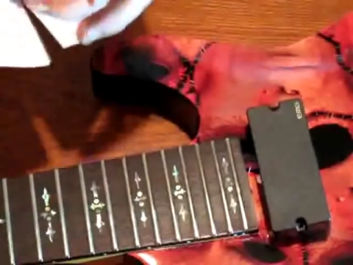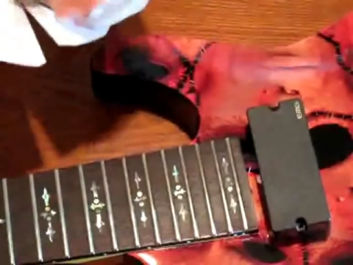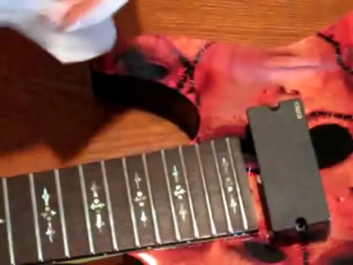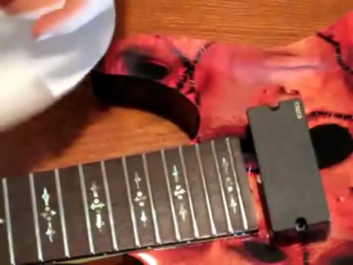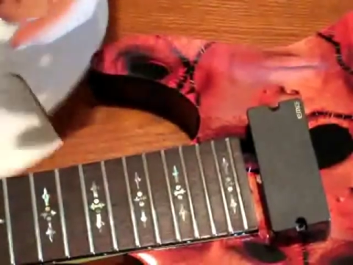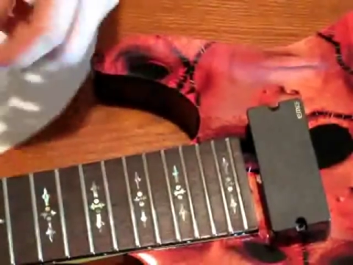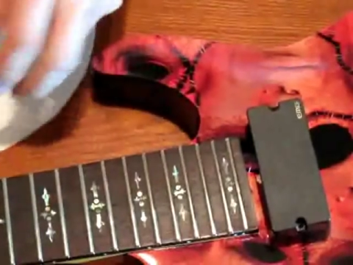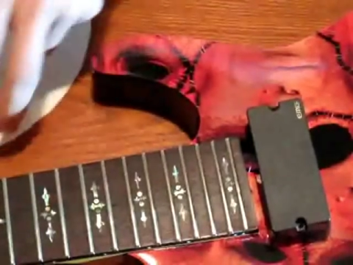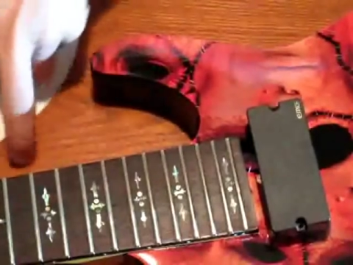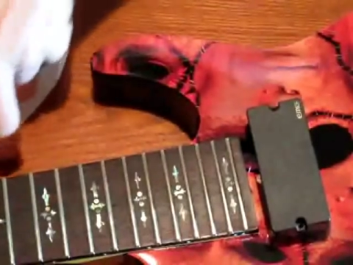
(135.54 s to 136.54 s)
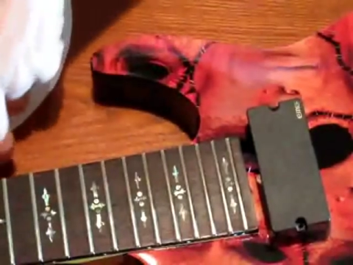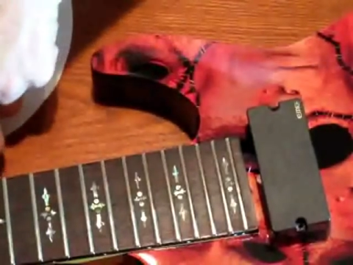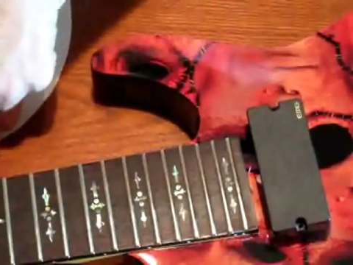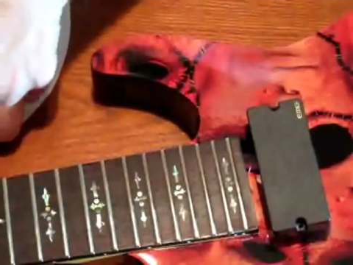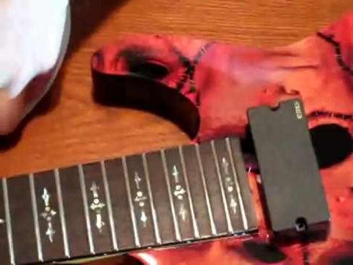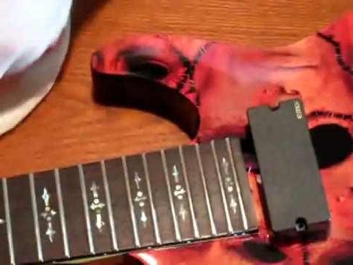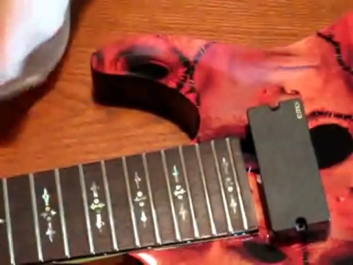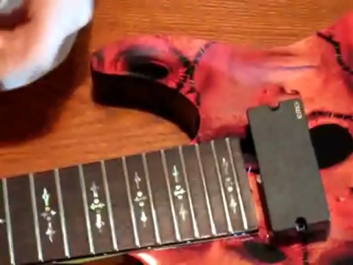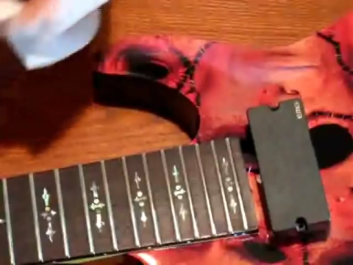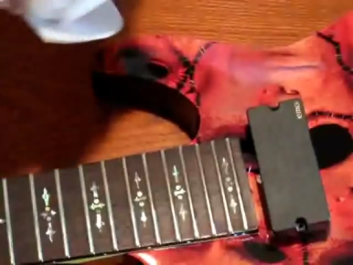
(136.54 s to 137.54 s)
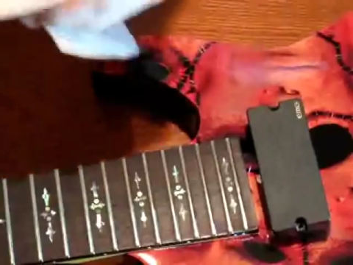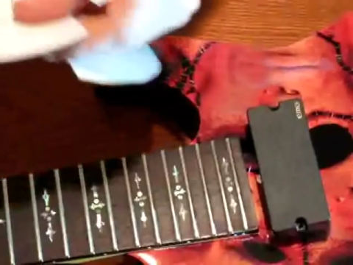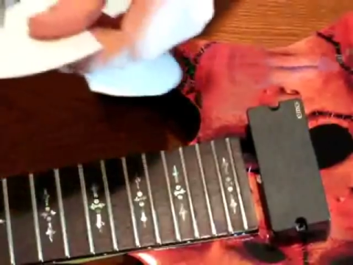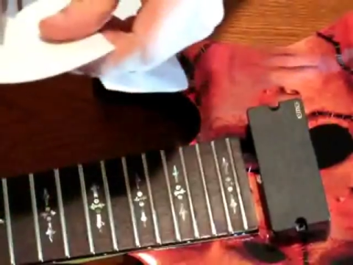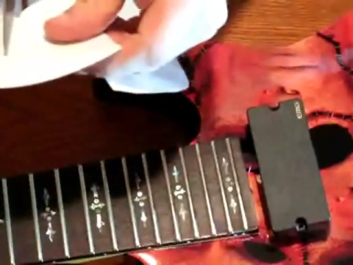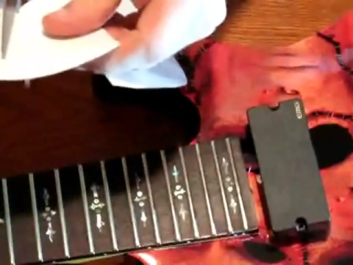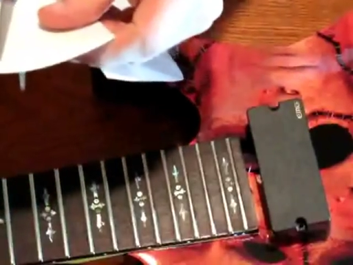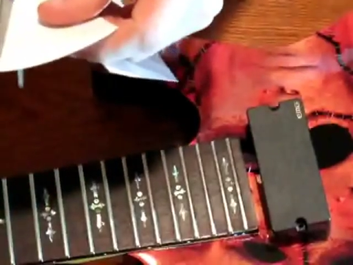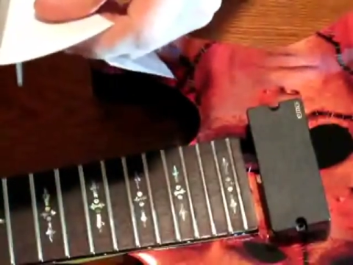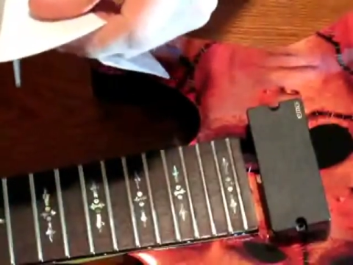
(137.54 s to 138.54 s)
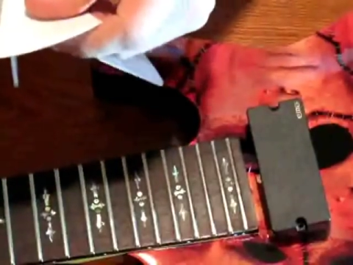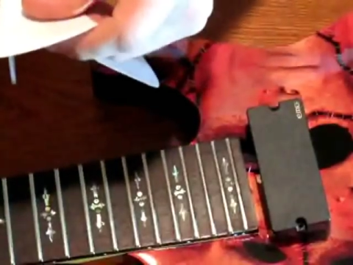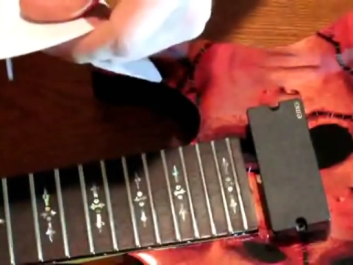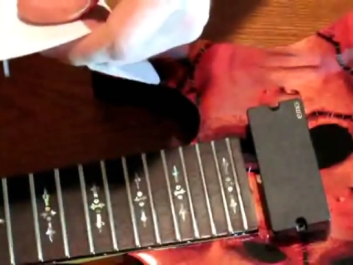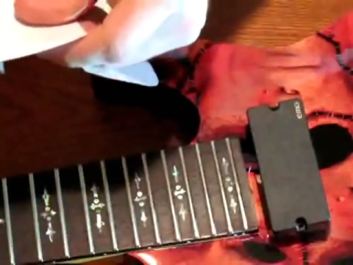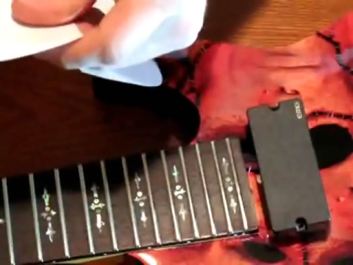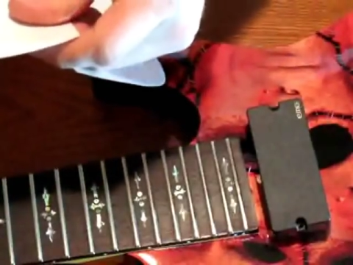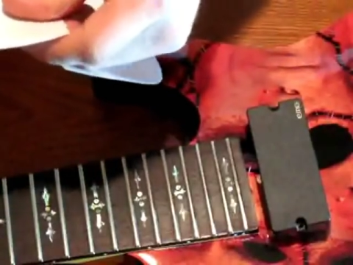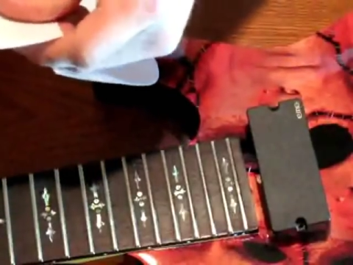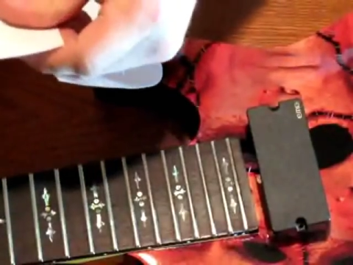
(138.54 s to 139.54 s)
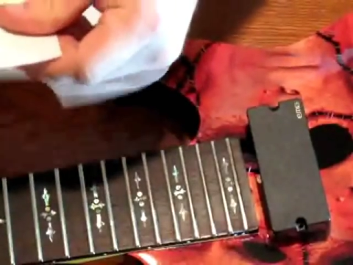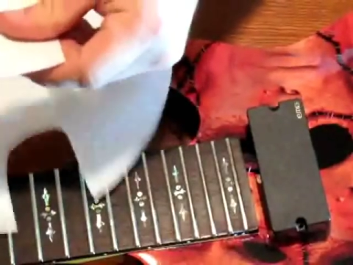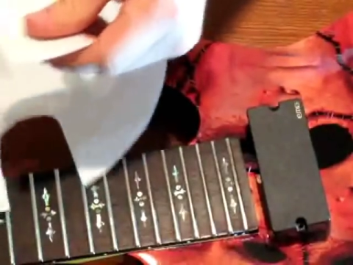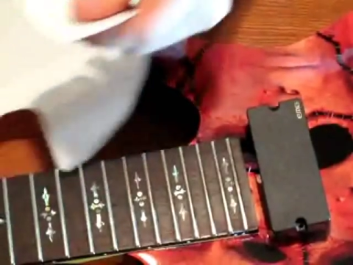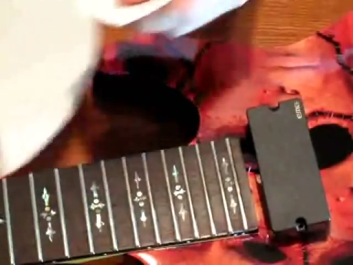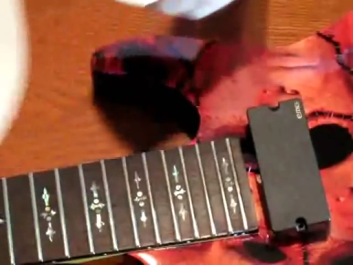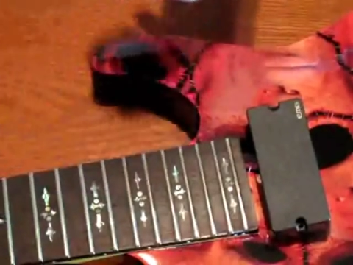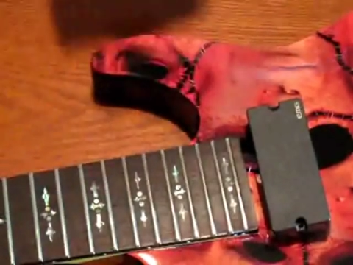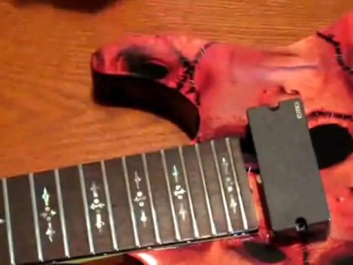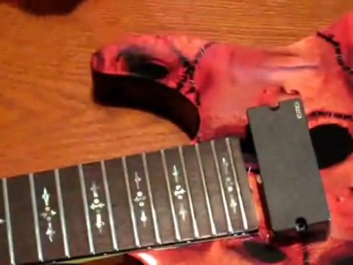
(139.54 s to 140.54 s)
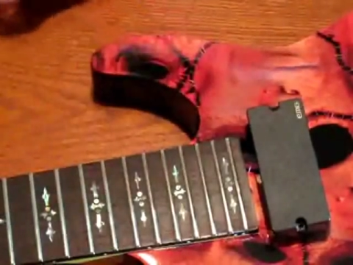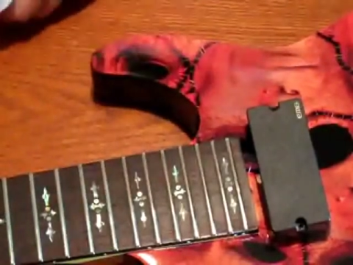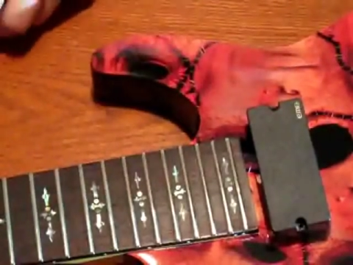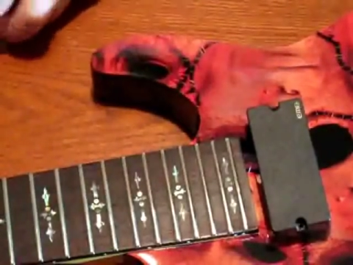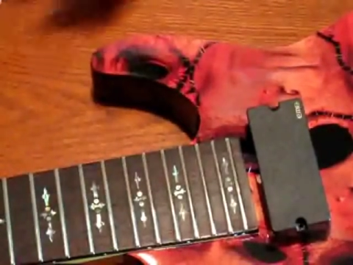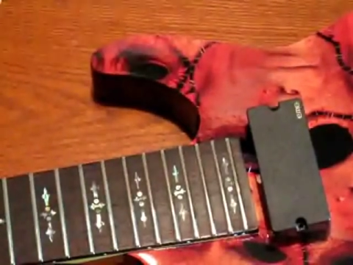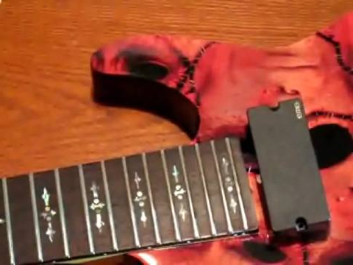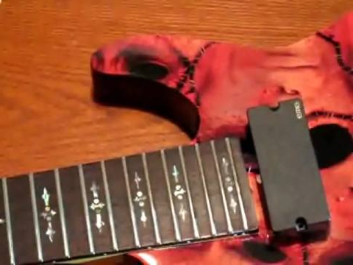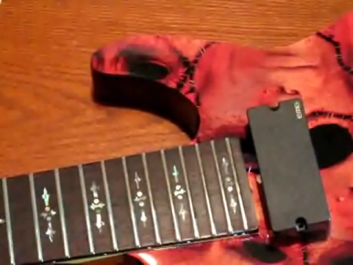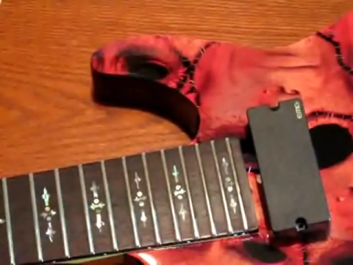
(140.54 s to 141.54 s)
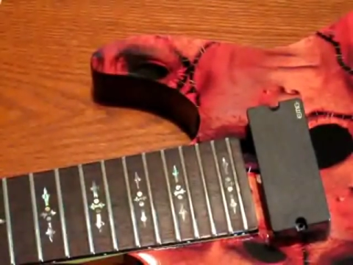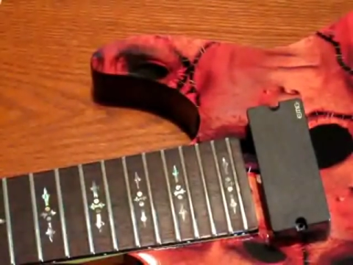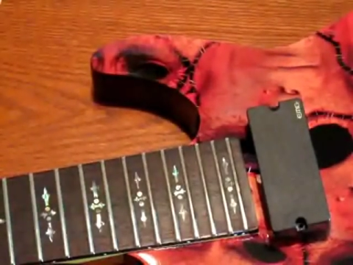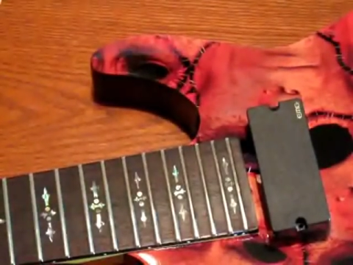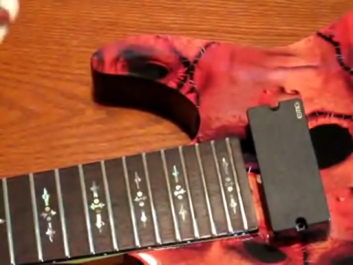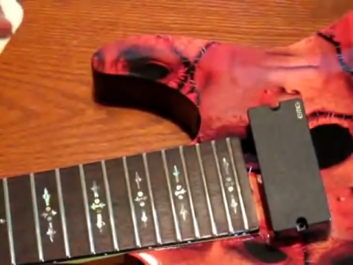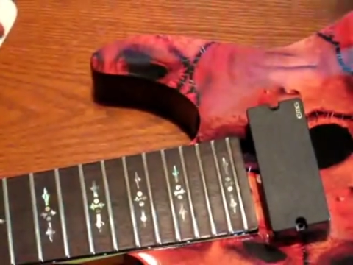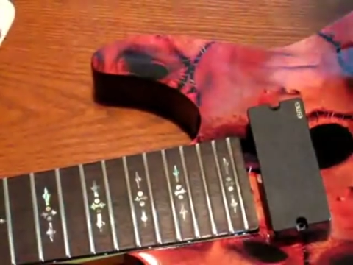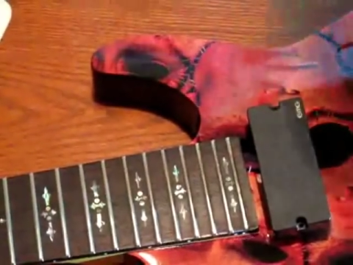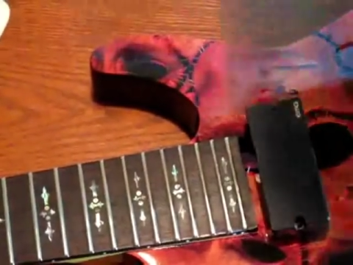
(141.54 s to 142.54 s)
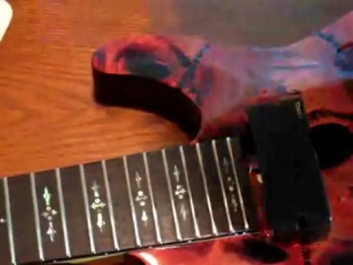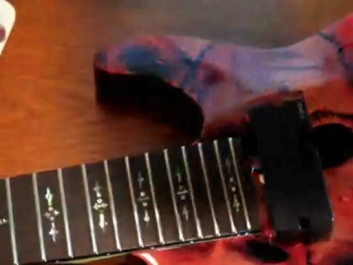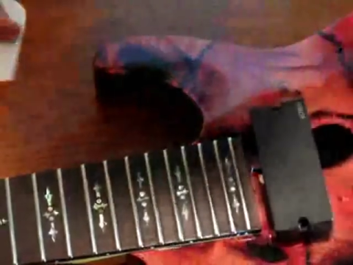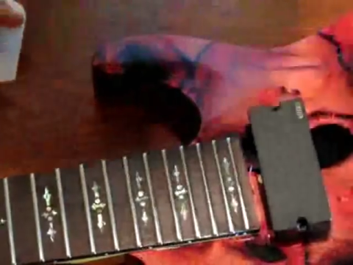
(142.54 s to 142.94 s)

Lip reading: No face is visible, so there are no lips to read.